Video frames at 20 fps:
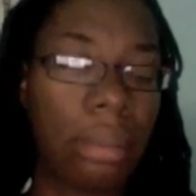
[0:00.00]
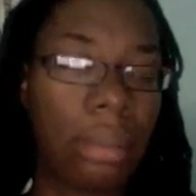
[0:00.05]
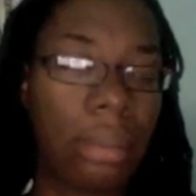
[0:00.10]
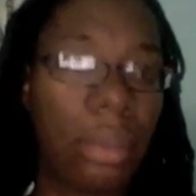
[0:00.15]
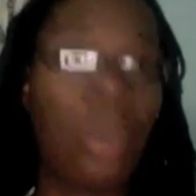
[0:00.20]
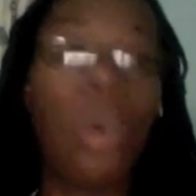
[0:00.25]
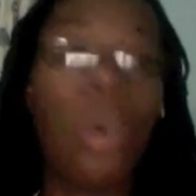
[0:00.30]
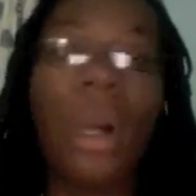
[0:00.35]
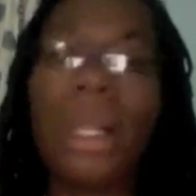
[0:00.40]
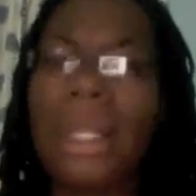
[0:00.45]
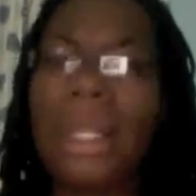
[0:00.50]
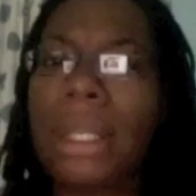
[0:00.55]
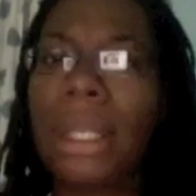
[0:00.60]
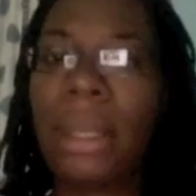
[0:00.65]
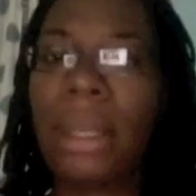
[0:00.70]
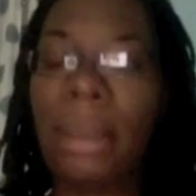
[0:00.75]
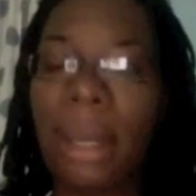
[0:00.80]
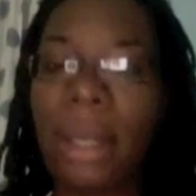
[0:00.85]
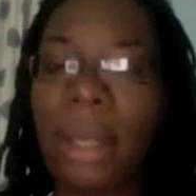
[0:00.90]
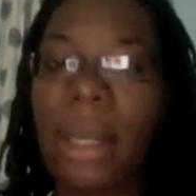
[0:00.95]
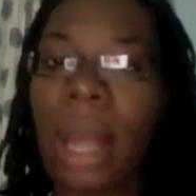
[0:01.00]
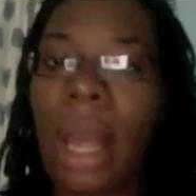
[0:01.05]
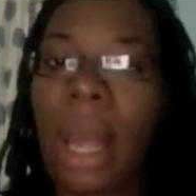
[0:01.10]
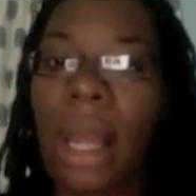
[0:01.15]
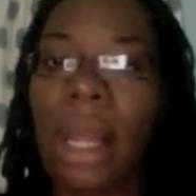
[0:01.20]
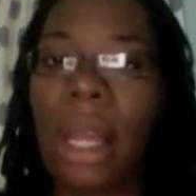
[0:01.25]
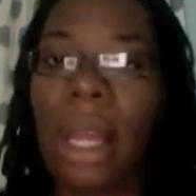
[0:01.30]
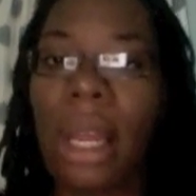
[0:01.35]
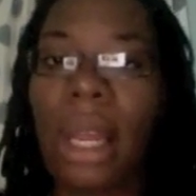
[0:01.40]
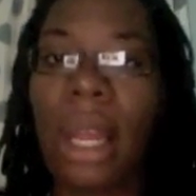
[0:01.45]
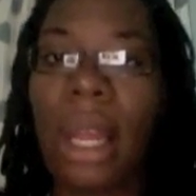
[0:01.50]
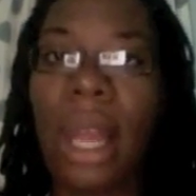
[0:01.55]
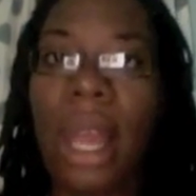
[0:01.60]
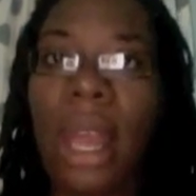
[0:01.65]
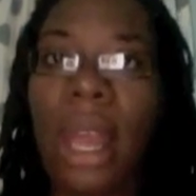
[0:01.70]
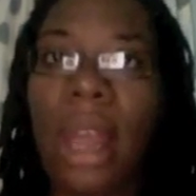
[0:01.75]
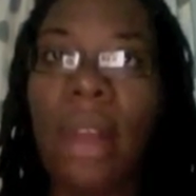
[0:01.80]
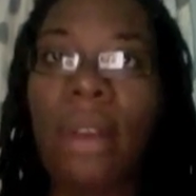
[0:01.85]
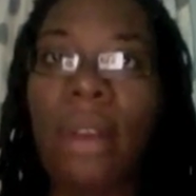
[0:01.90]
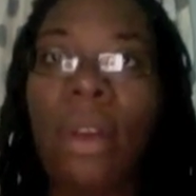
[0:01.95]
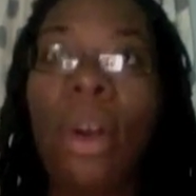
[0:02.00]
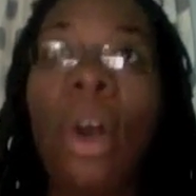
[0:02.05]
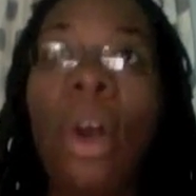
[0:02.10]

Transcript: 1 centimeter dilated and